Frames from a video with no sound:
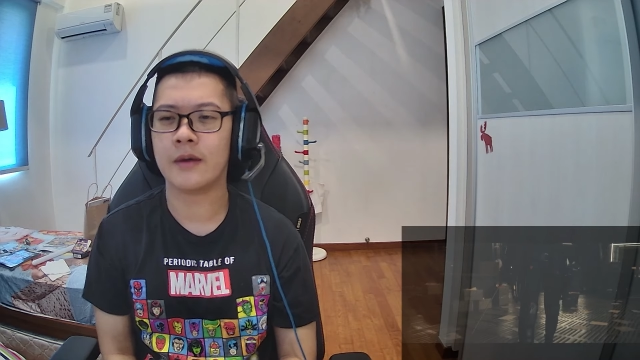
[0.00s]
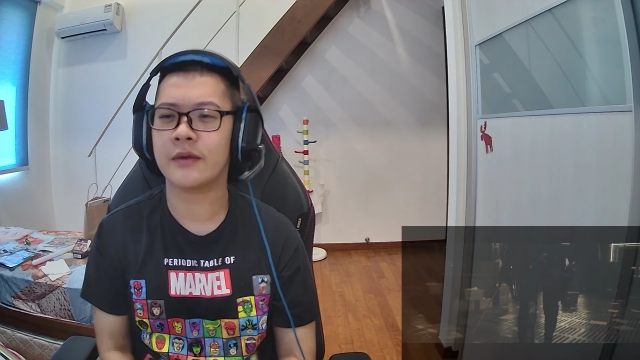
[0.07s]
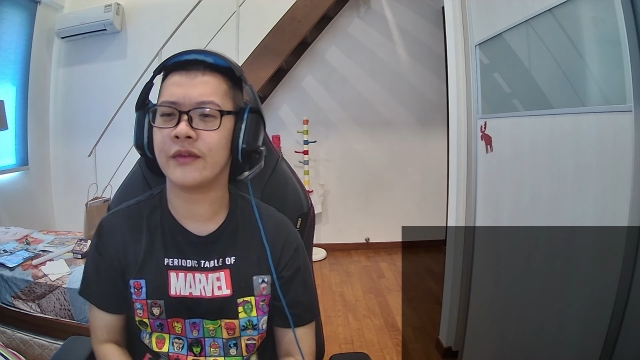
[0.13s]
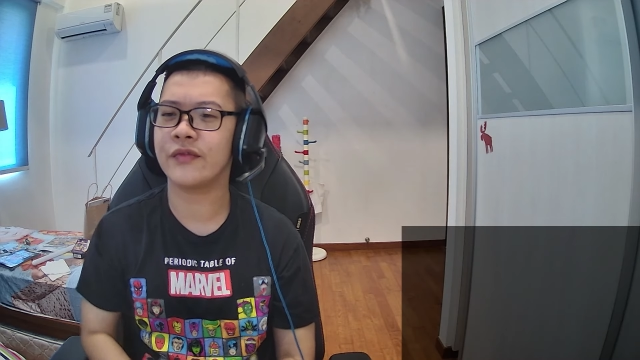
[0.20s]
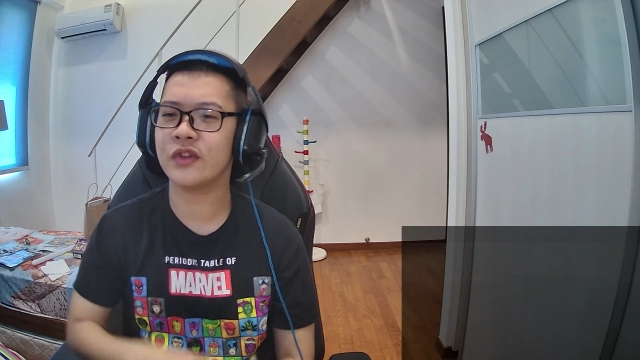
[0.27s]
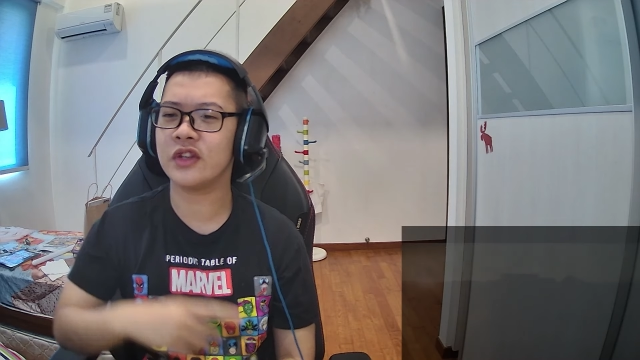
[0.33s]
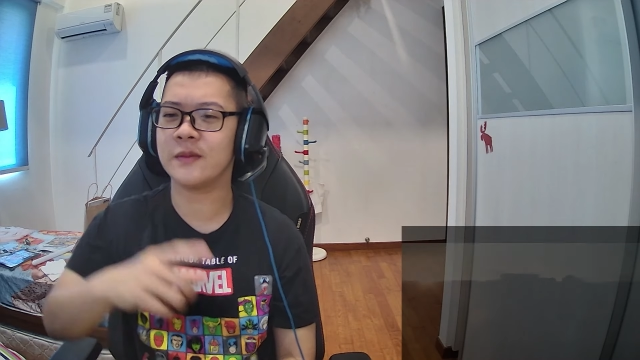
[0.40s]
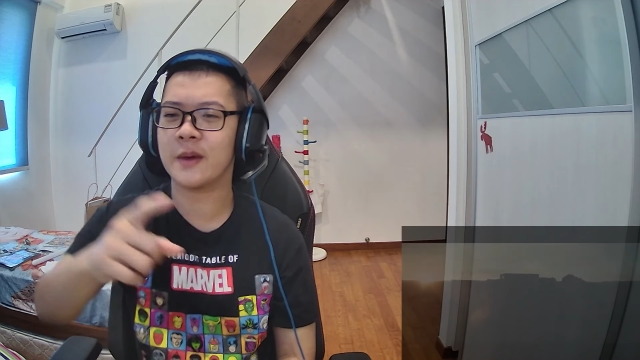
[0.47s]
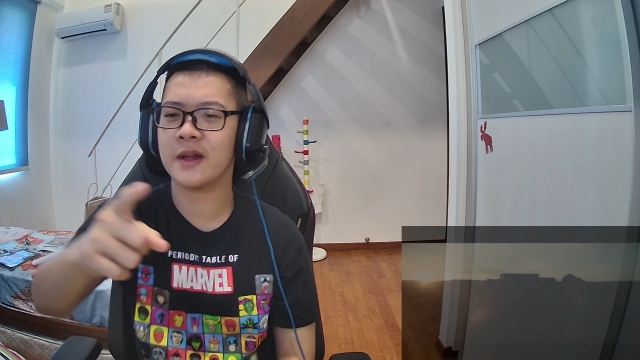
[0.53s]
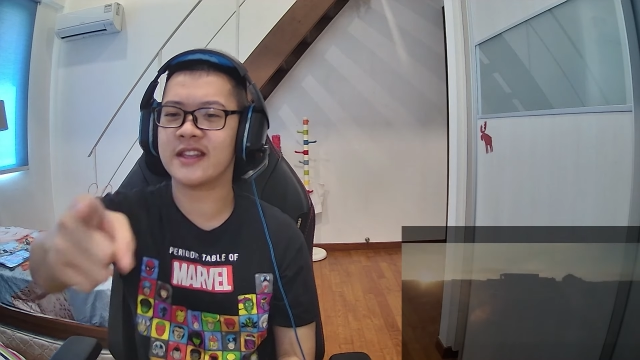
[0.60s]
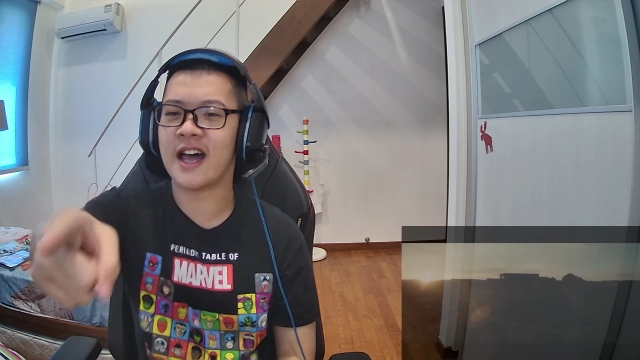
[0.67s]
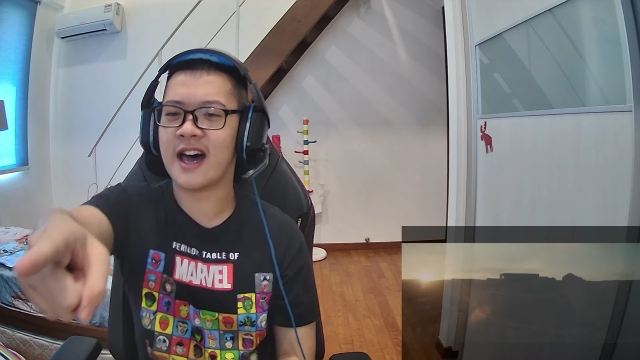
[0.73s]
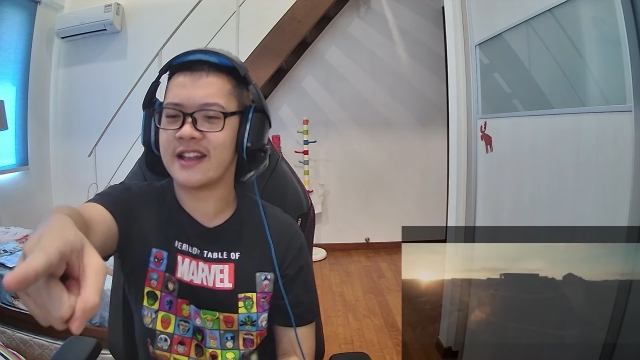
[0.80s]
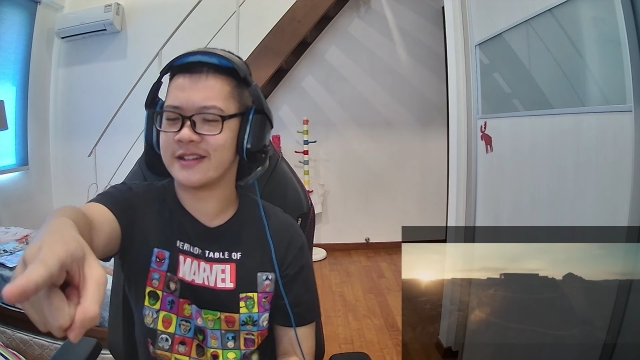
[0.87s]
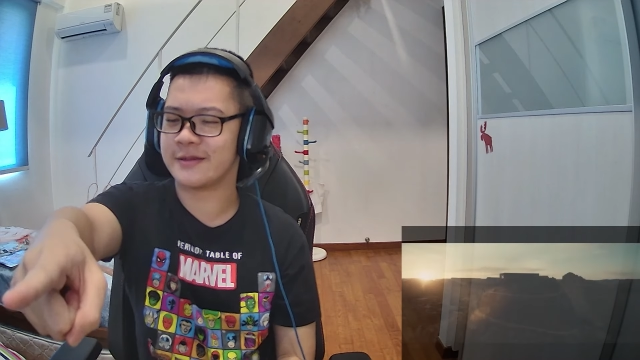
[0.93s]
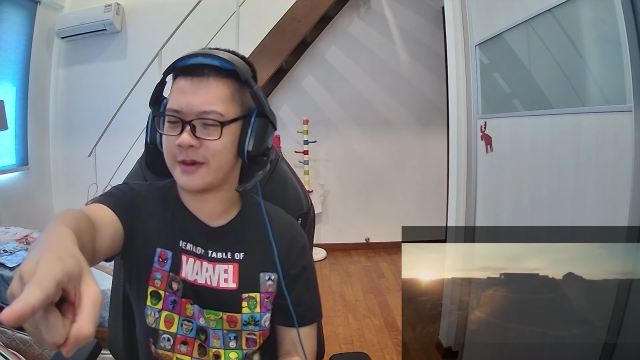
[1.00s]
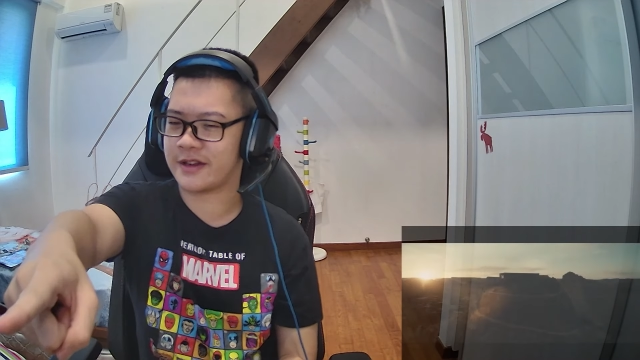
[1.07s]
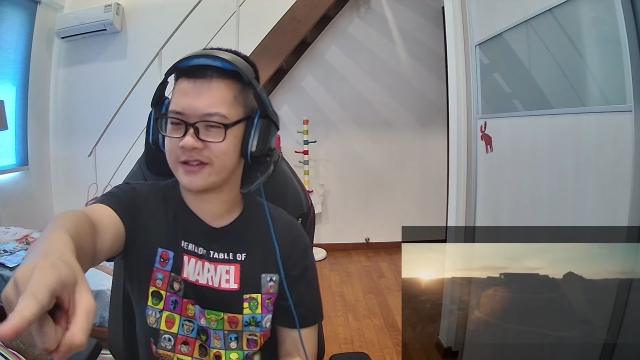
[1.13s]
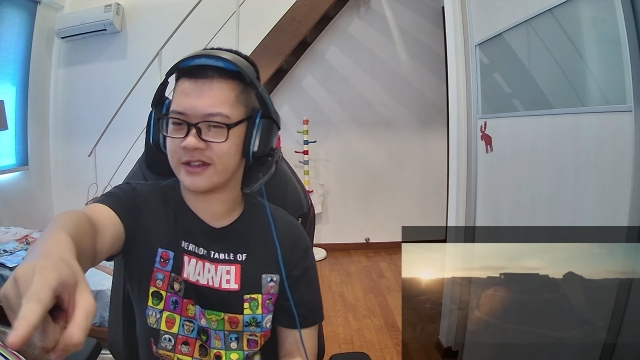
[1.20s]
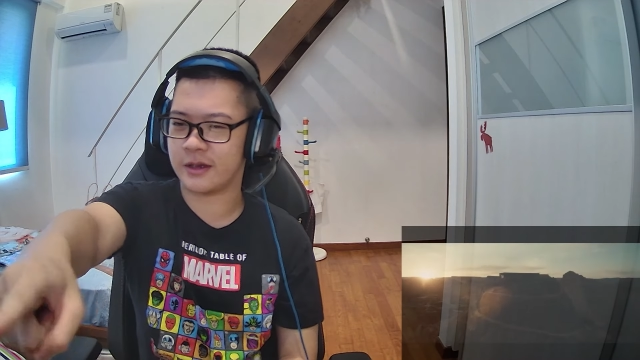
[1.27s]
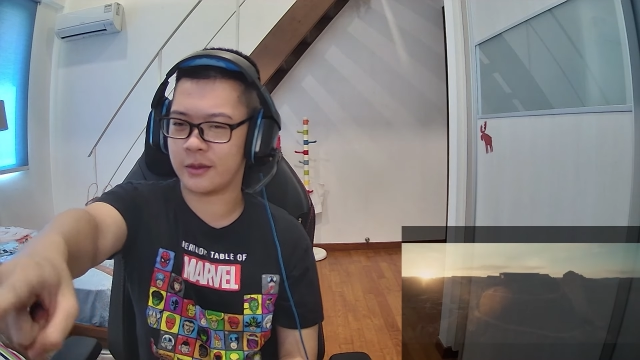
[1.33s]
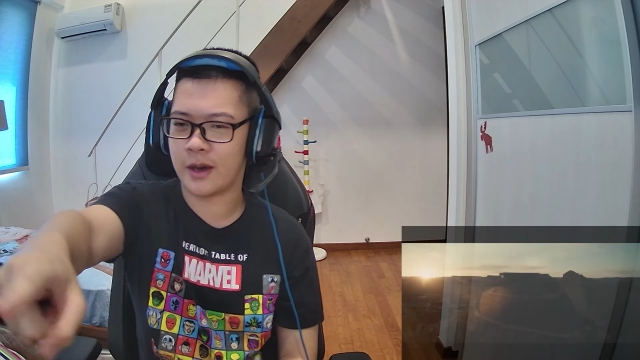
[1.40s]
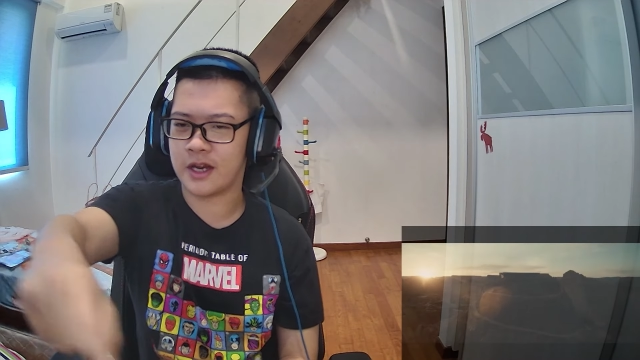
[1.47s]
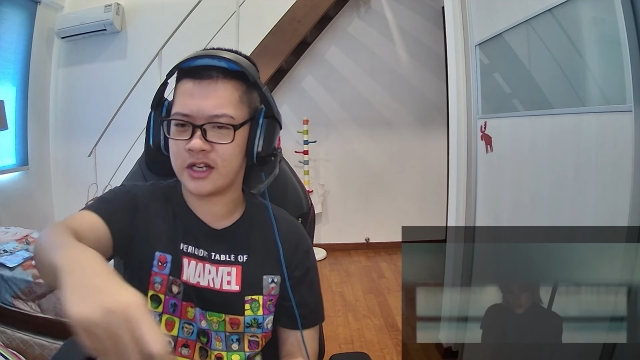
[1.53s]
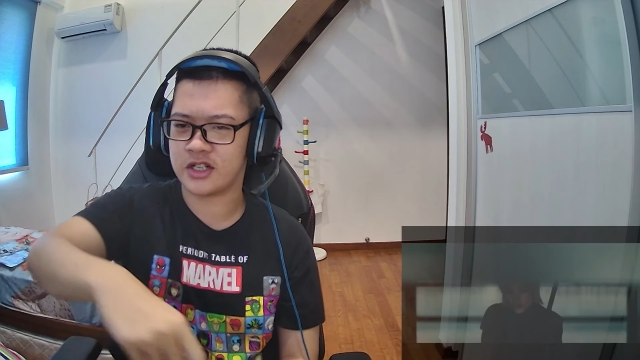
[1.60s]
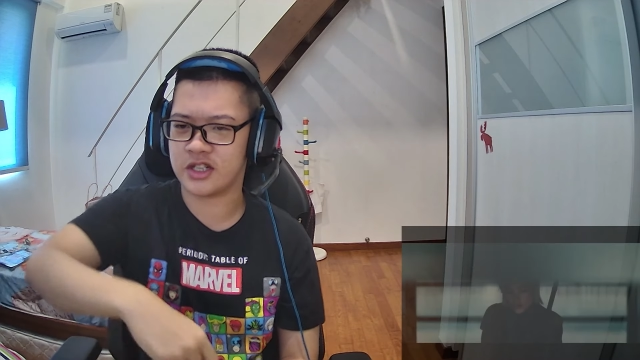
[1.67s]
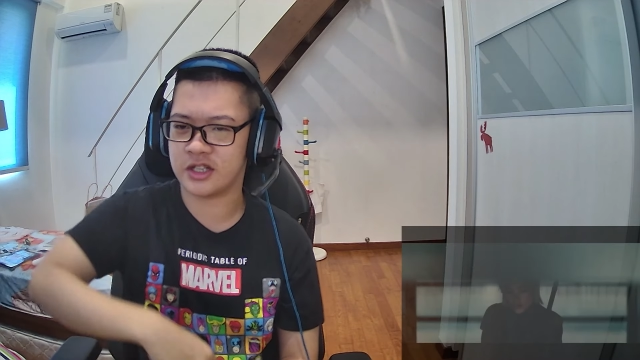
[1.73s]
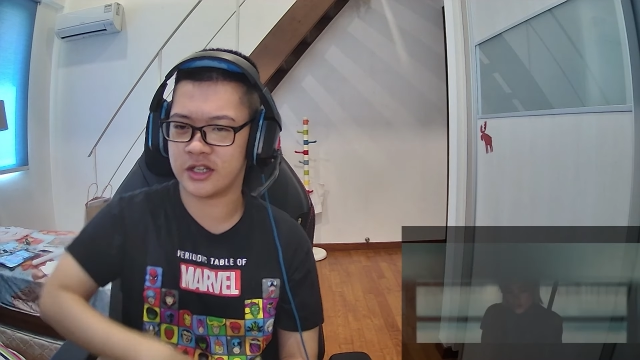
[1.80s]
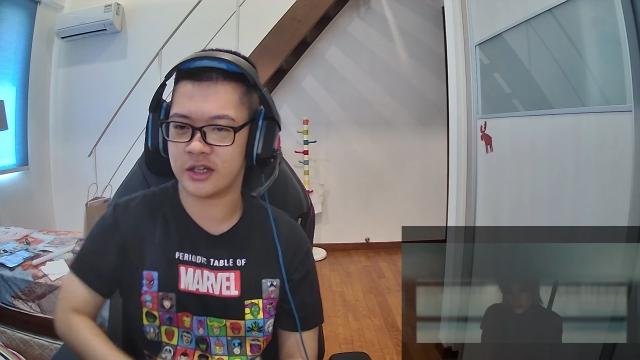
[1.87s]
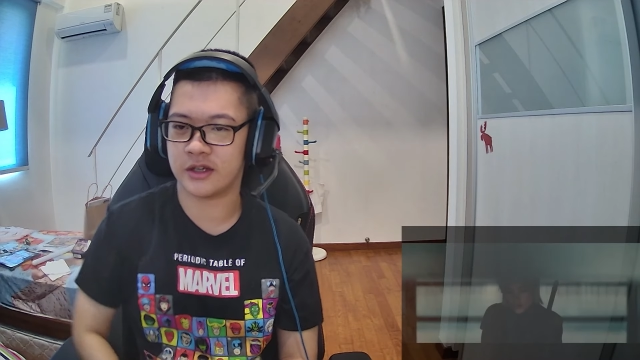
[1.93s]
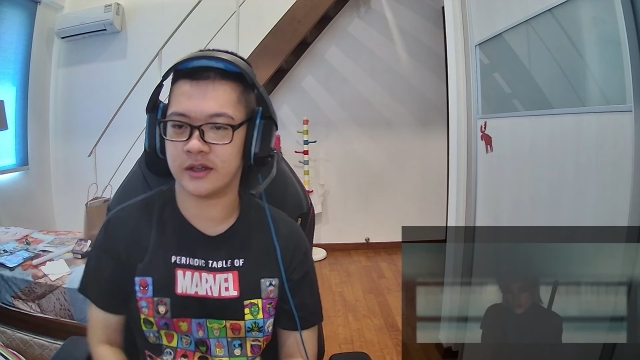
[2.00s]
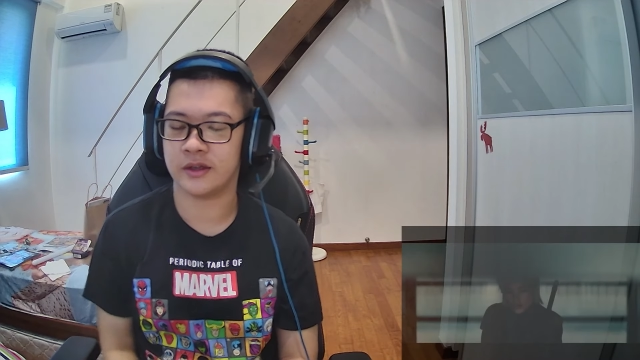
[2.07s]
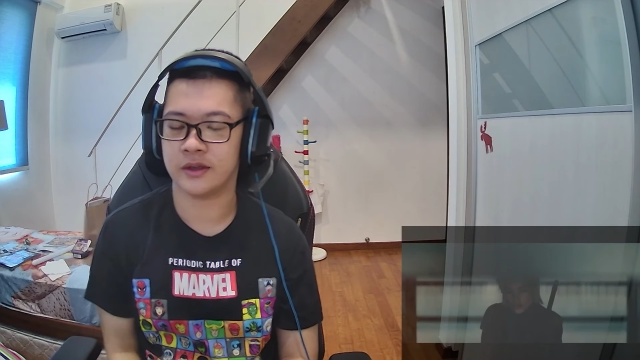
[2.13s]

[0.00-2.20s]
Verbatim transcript: confused about Taskmaster. Why is she here?